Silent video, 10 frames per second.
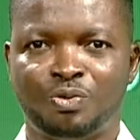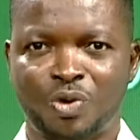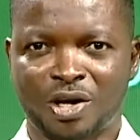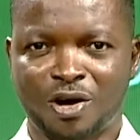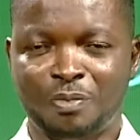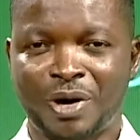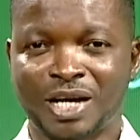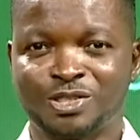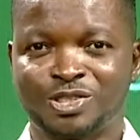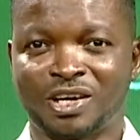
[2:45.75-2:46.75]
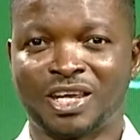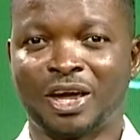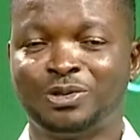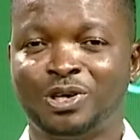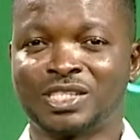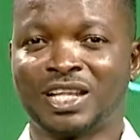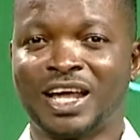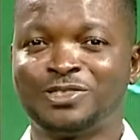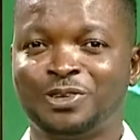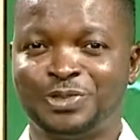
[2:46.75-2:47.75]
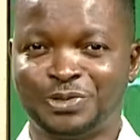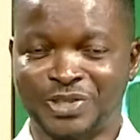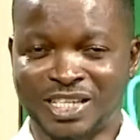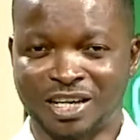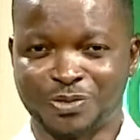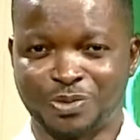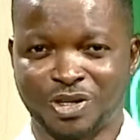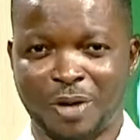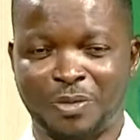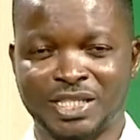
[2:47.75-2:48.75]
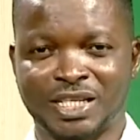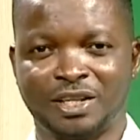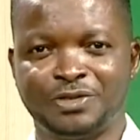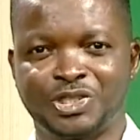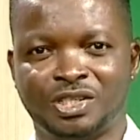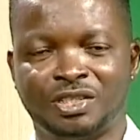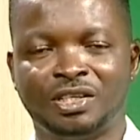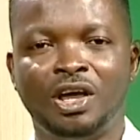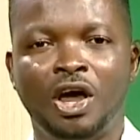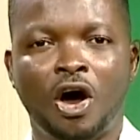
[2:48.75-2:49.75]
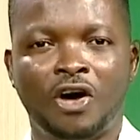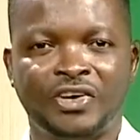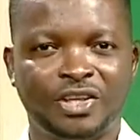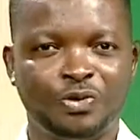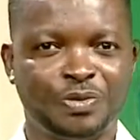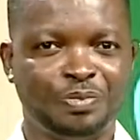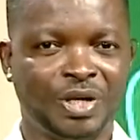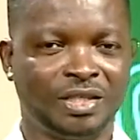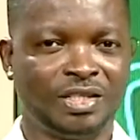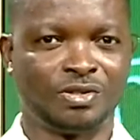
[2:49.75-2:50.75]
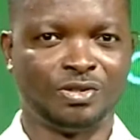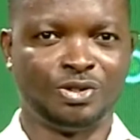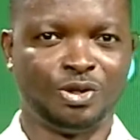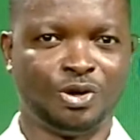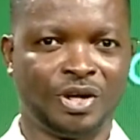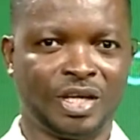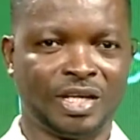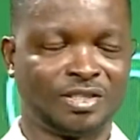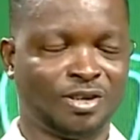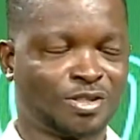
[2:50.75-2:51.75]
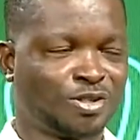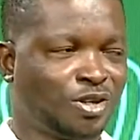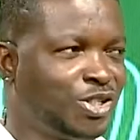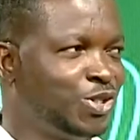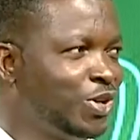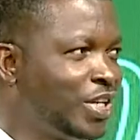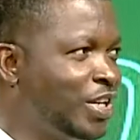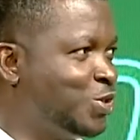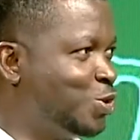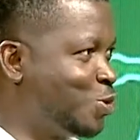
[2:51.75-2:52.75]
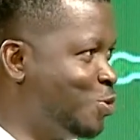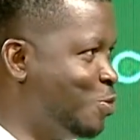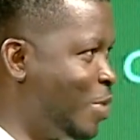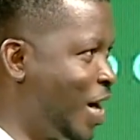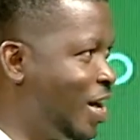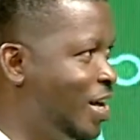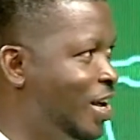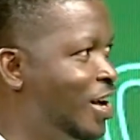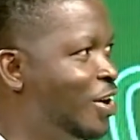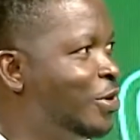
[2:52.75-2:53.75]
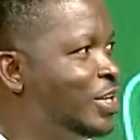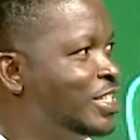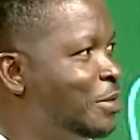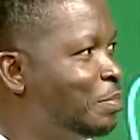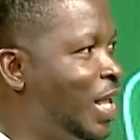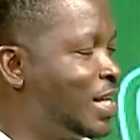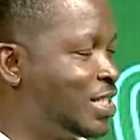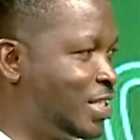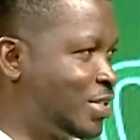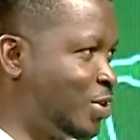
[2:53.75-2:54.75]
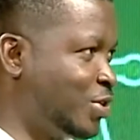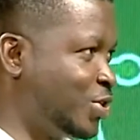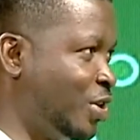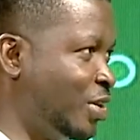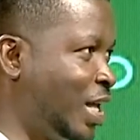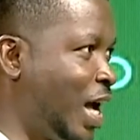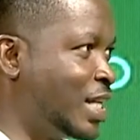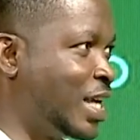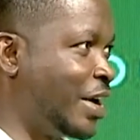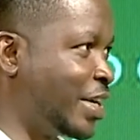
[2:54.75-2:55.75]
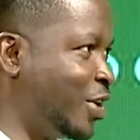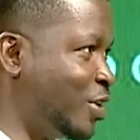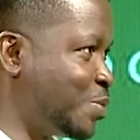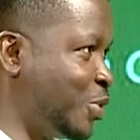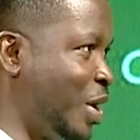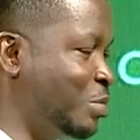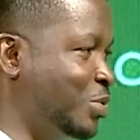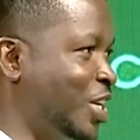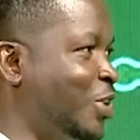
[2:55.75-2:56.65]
Welcome back to Talking Health with Dr. Laz, your favorite health program on television. Already with me in the studio is Dr. Chijioke Chukwuma, who is a plastic surgeon at Gariki Hospital, Abuja. You're